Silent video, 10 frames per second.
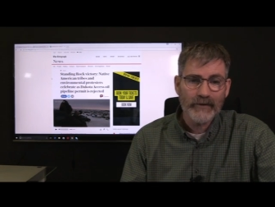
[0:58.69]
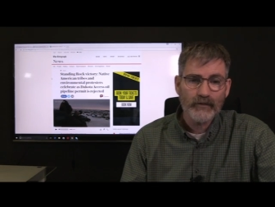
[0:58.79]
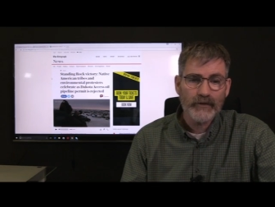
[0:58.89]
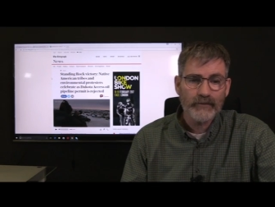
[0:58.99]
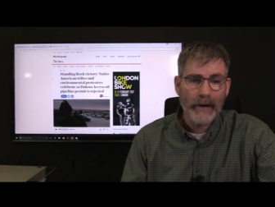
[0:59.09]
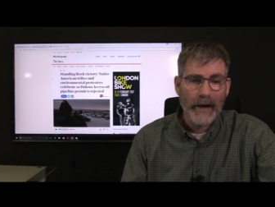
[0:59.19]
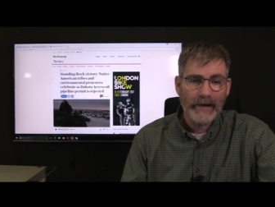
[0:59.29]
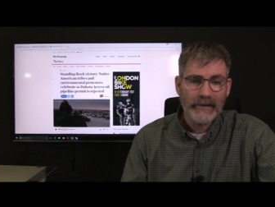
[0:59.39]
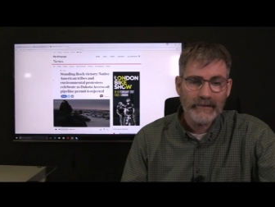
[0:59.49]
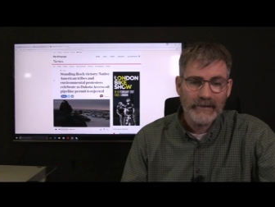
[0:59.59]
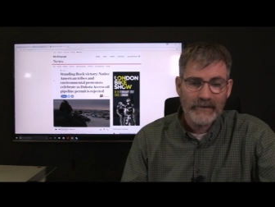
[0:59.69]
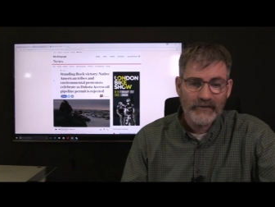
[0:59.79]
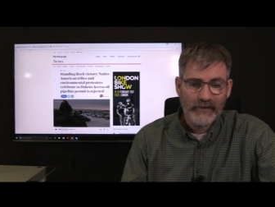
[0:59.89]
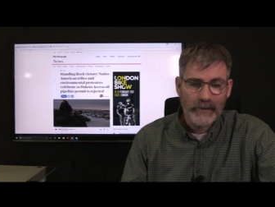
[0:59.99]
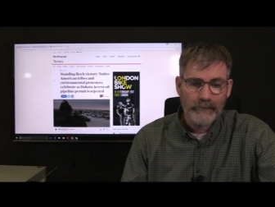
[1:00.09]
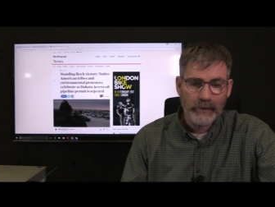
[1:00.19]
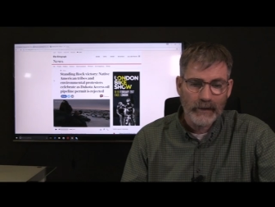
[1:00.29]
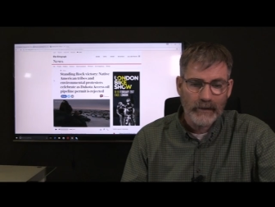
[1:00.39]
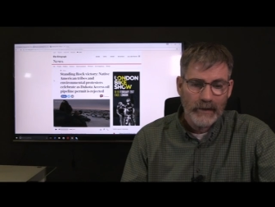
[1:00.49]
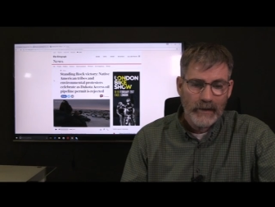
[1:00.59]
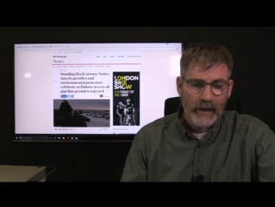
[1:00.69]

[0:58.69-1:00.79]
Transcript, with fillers: This was back in December